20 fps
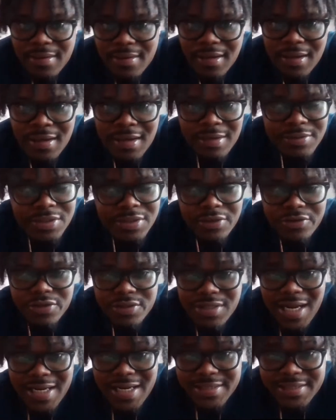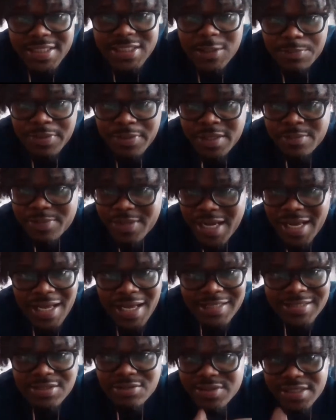There's a lot of discipline, but I
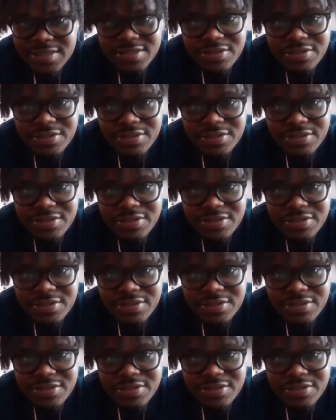still think